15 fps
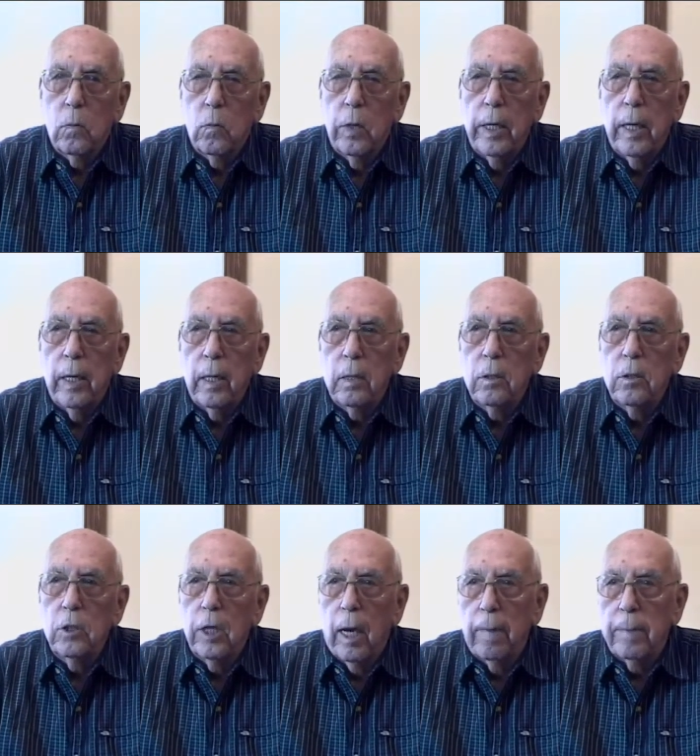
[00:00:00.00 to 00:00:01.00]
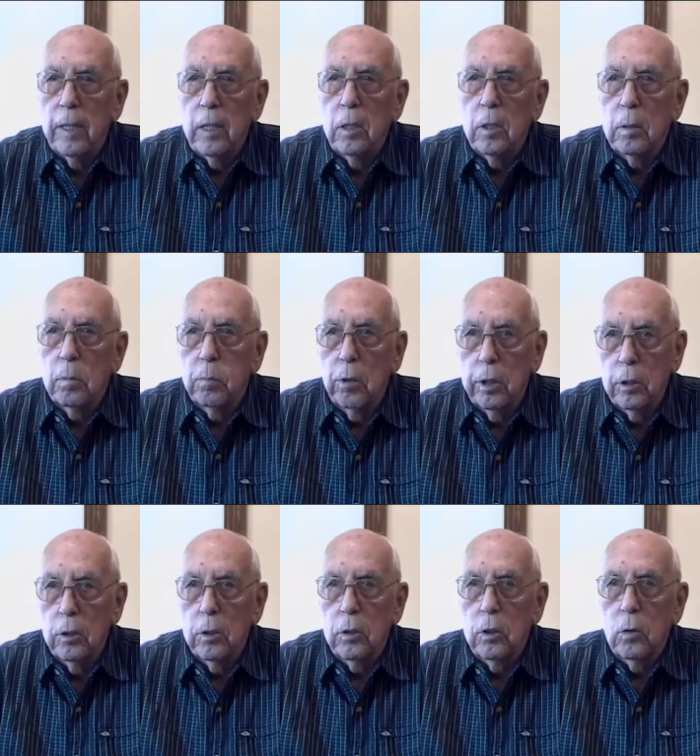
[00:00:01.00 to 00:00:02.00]
we had Japanese
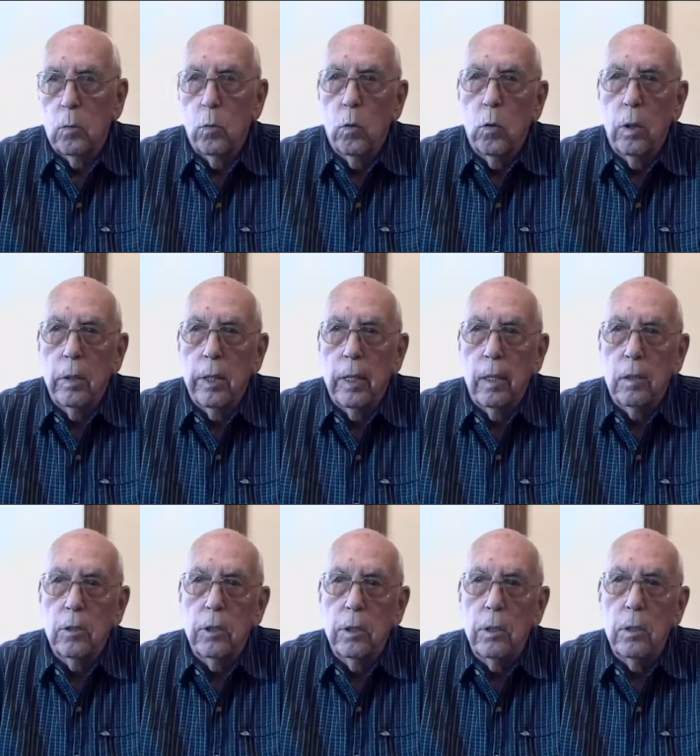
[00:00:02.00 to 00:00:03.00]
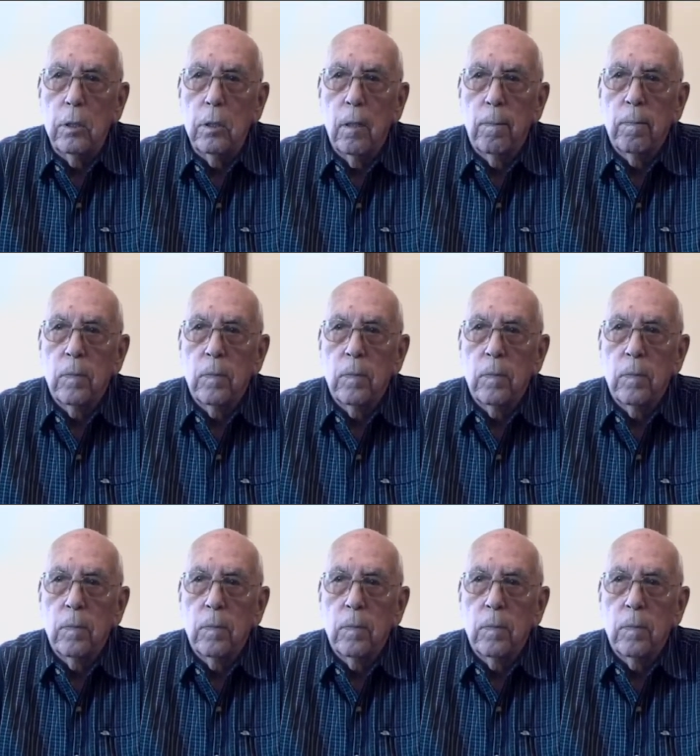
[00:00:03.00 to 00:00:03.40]
prisoners of war there too,